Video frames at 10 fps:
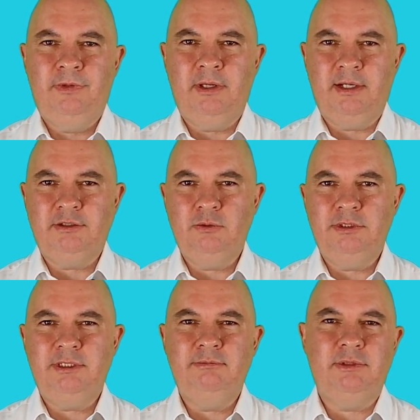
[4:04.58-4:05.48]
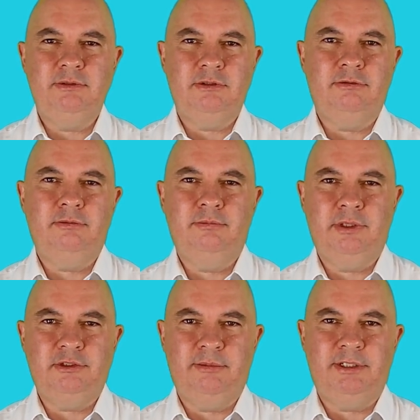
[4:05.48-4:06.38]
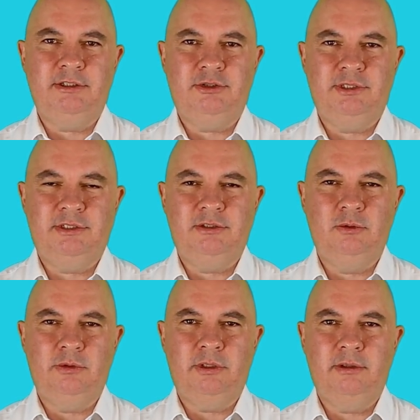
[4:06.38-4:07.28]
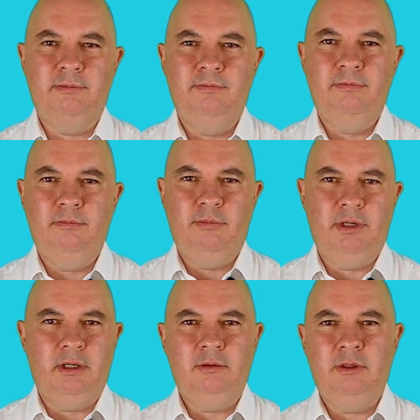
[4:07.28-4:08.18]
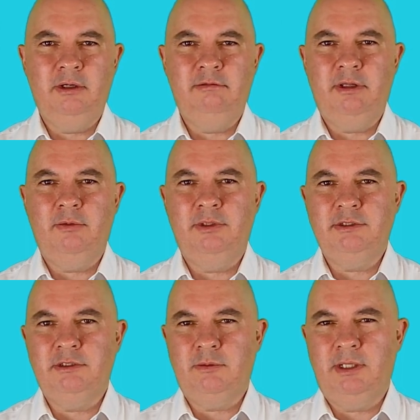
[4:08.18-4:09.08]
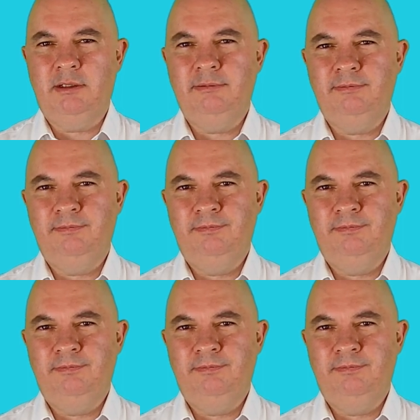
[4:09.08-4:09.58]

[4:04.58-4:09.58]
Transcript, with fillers: It has all the symptoms of post-traumatic stress disorder, but a whole load of other ones as well.